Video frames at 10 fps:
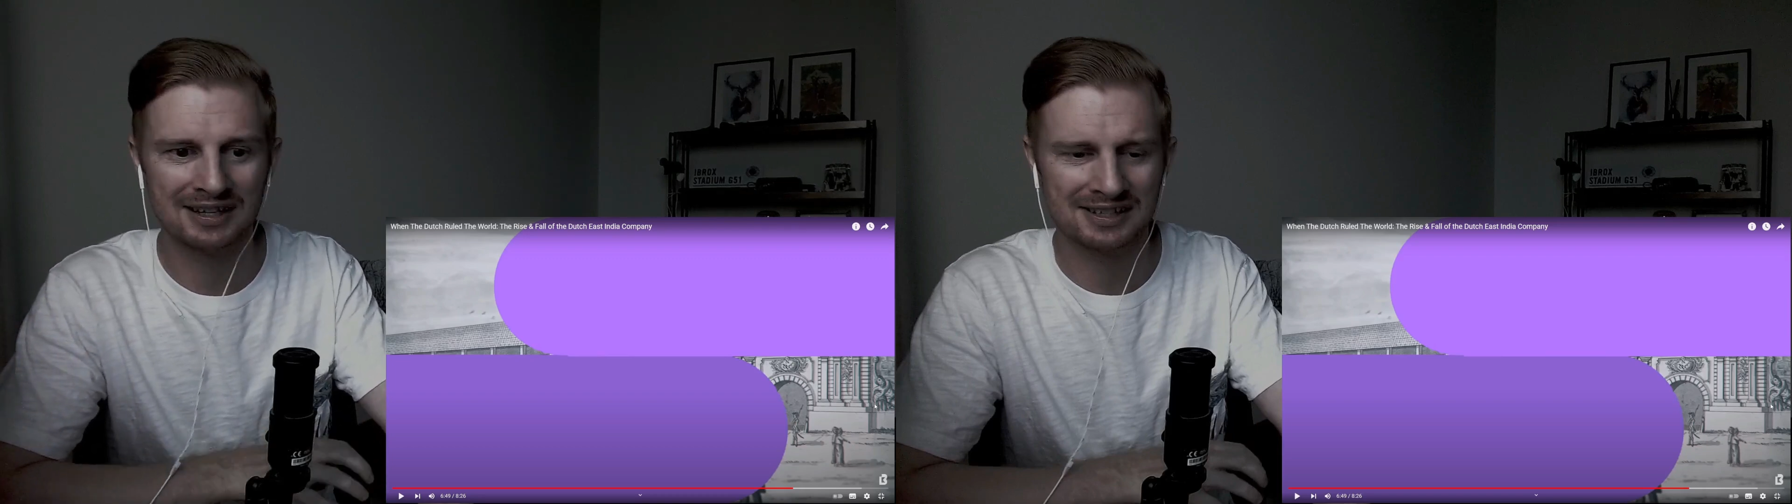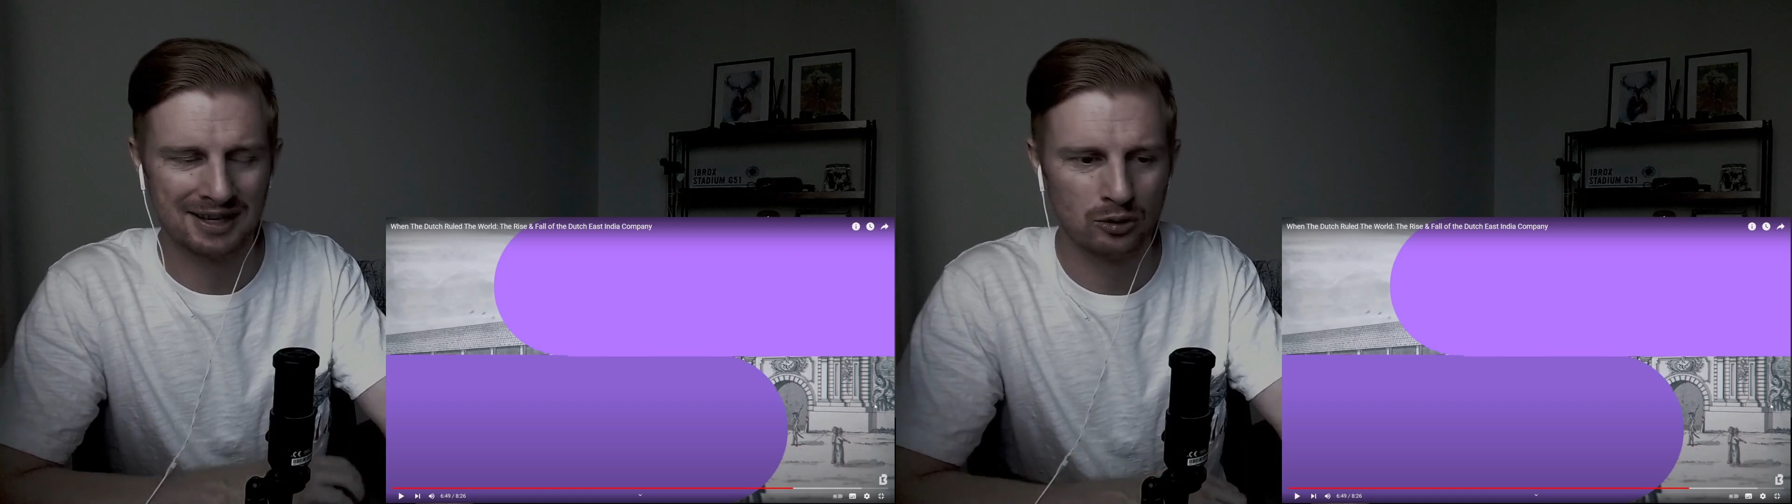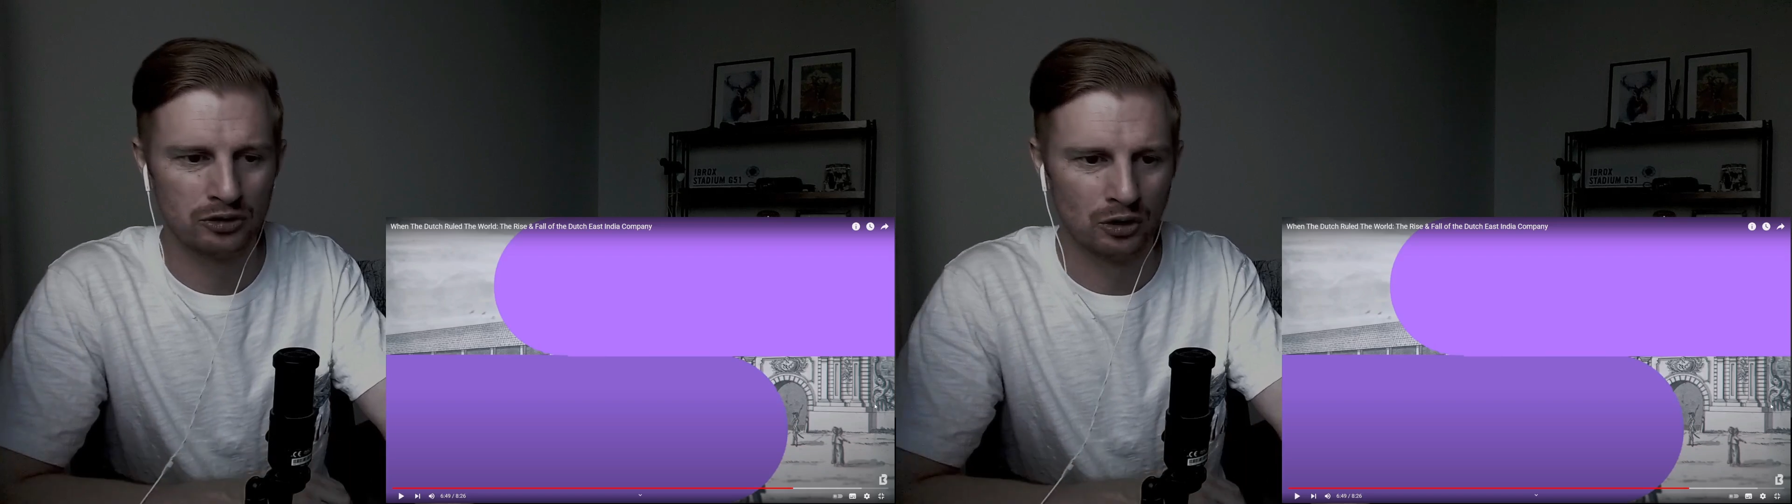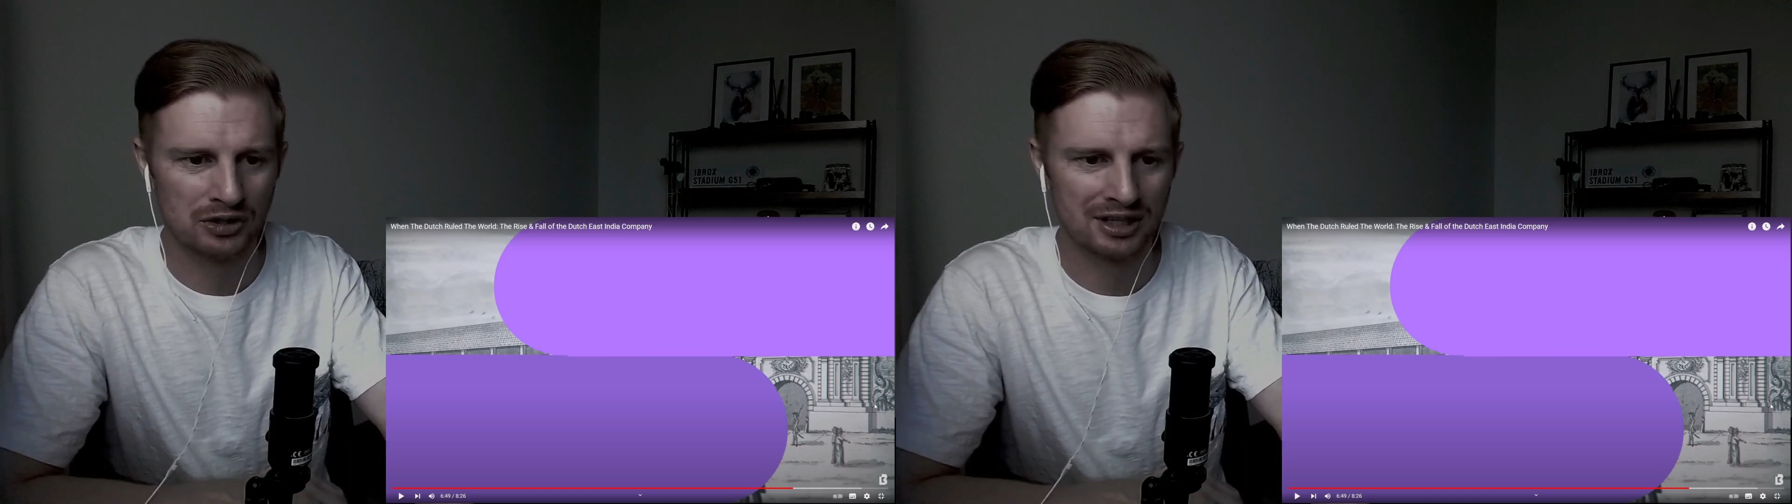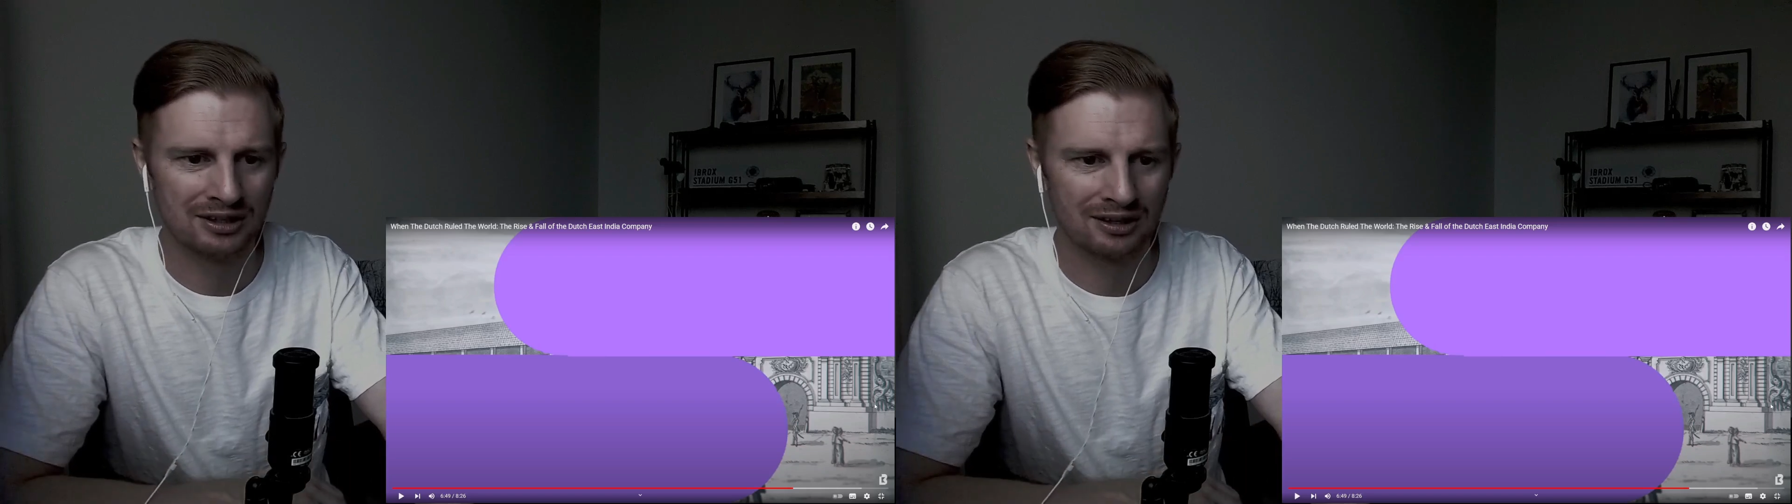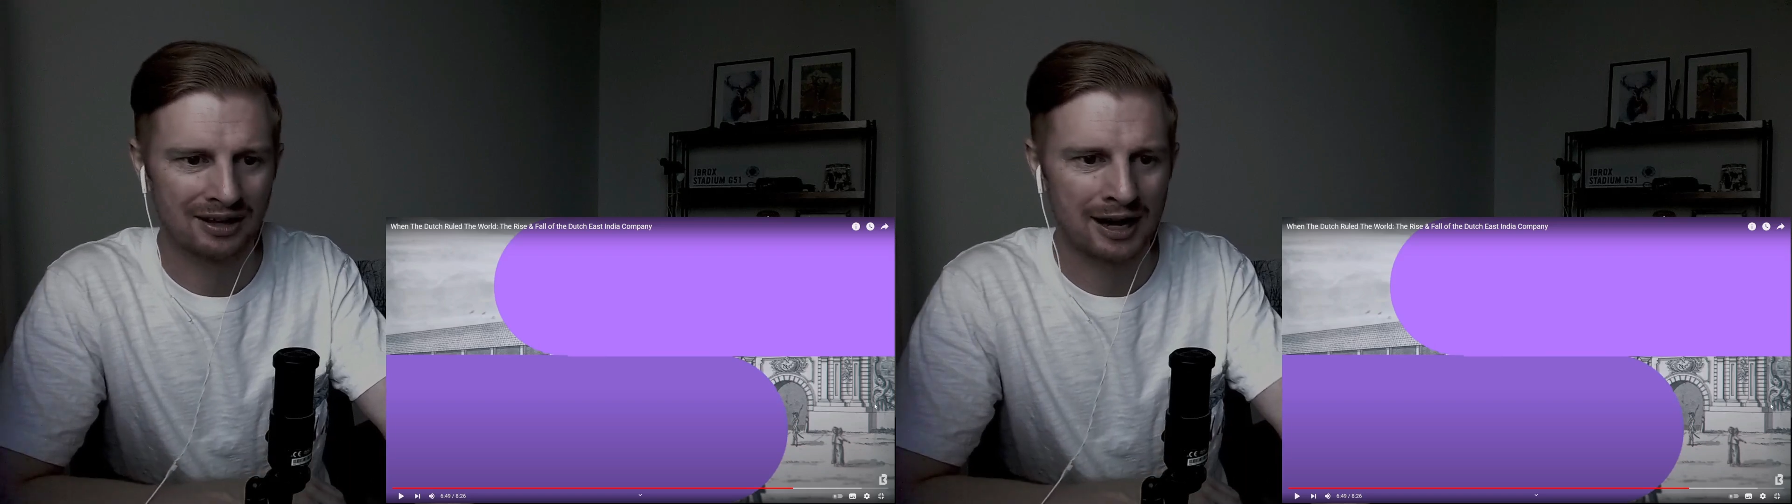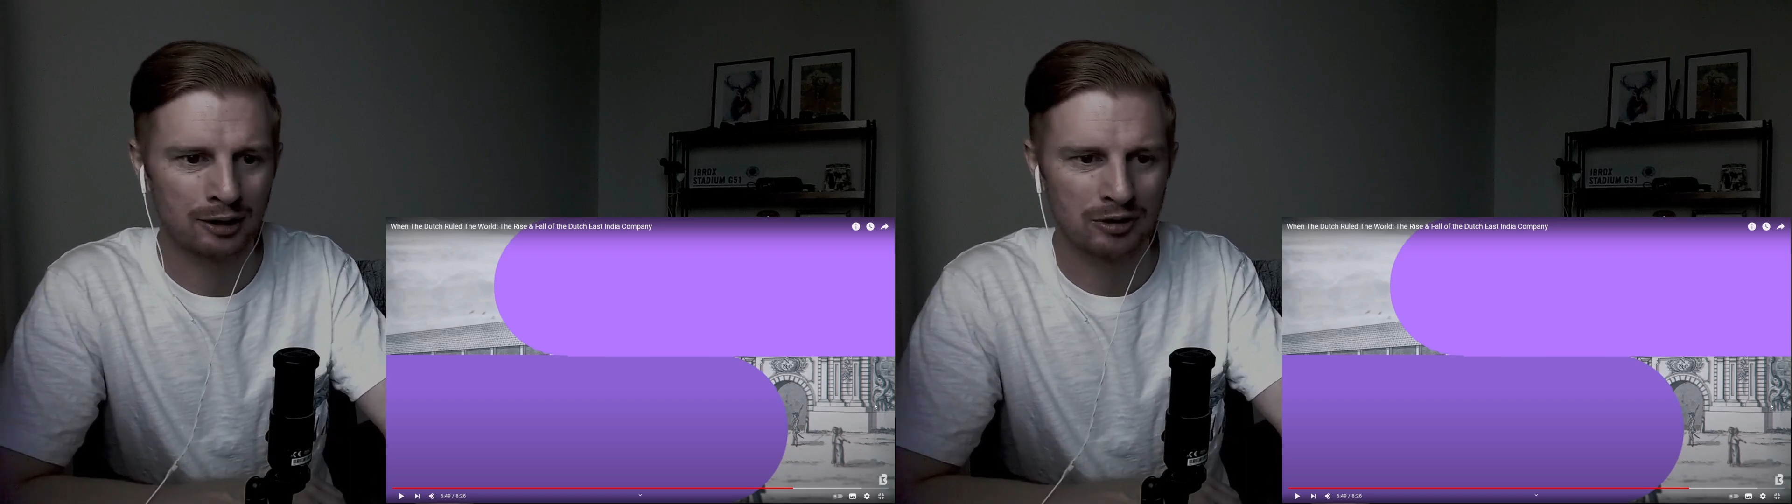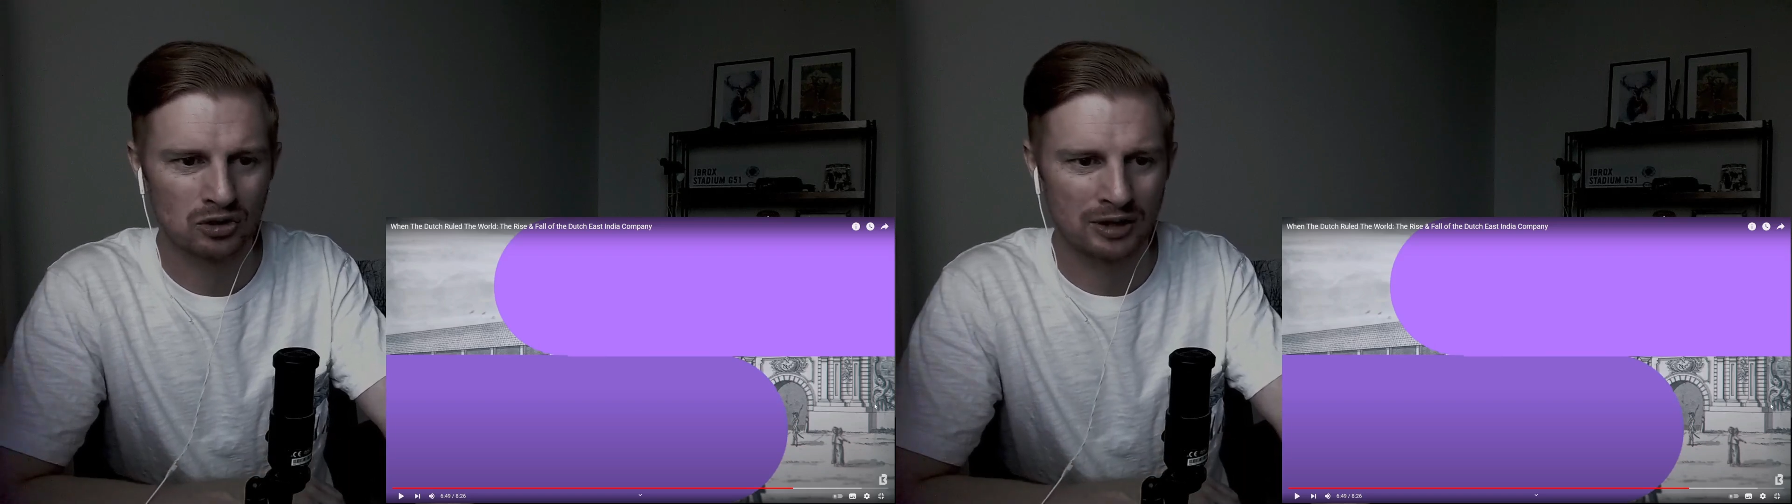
still use in their language,